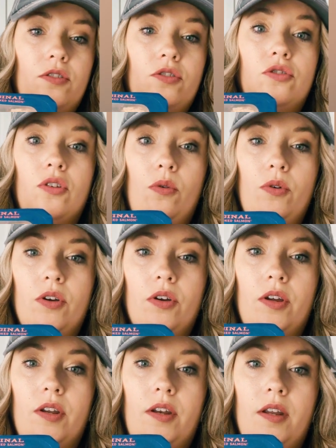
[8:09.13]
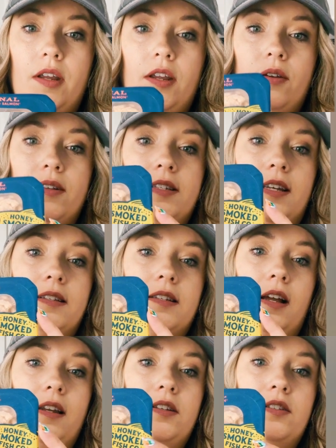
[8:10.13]
so good. You can see it's
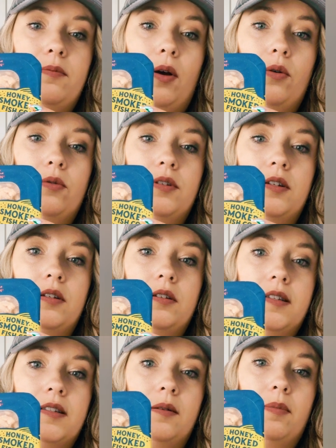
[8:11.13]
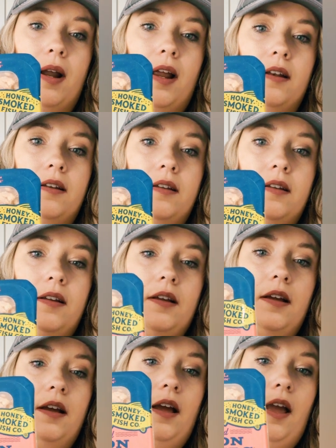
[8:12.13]
honey smoked is the brand.
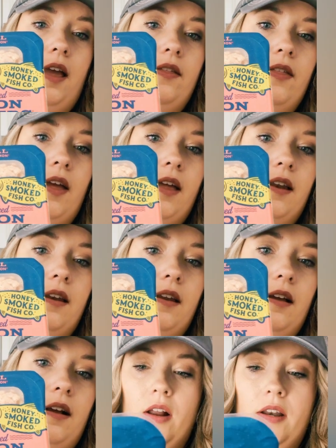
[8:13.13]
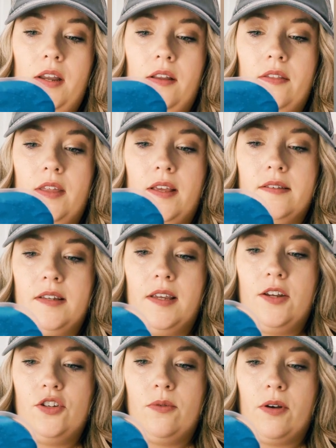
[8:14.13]
And then on this, in
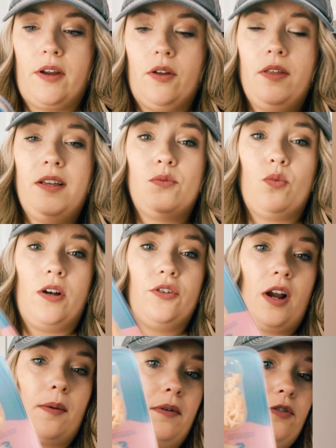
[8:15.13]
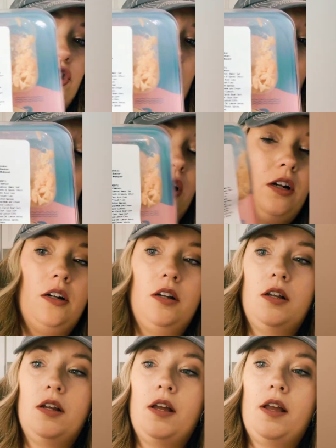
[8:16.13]
case you're wondering, it only has 1 gram of sugar,
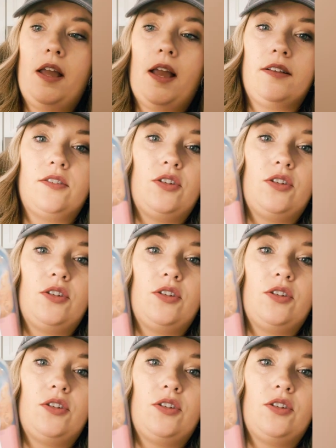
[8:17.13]
has